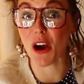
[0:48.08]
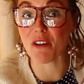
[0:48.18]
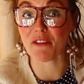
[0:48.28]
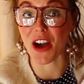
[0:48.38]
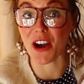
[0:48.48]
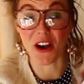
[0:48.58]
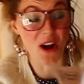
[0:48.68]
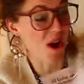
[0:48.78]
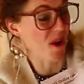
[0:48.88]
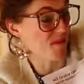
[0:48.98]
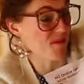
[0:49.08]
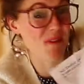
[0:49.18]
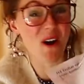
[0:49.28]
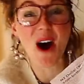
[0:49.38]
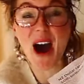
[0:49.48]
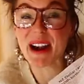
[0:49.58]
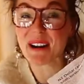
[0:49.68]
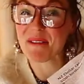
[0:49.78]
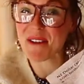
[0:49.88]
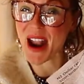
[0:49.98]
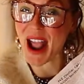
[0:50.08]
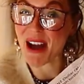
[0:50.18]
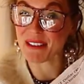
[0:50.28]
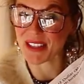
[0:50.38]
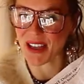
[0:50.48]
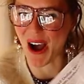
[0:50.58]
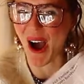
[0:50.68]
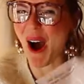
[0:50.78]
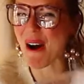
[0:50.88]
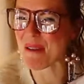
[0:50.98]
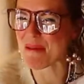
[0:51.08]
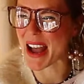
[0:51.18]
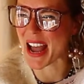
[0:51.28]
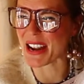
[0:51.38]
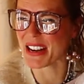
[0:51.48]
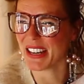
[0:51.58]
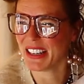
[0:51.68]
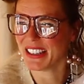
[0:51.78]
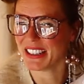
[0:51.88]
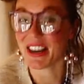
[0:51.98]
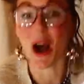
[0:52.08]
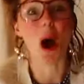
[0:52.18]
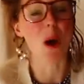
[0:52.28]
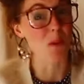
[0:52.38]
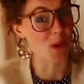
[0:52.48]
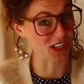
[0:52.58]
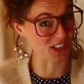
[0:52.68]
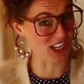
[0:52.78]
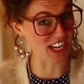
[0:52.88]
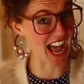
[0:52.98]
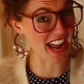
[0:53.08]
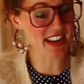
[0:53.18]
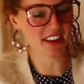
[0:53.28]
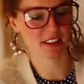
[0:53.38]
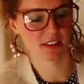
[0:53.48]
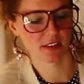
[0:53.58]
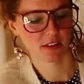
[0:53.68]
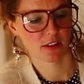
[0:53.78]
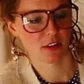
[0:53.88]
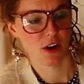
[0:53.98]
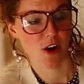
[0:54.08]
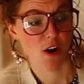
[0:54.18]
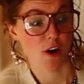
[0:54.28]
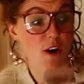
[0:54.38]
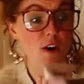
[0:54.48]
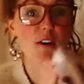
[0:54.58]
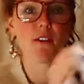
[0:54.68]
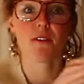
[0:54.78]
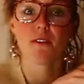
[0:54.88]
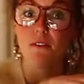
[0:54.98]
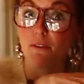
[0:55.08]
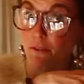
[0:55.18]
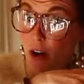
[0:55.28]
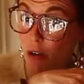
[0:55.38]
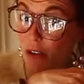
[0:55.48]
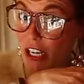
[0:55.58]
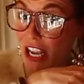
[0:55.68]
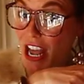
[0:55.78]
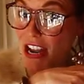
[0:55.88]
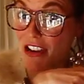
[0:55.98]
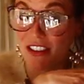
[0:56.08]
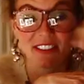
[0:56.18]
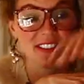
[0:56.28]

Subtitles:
over, right around the whole bin. Once you're done, folding in,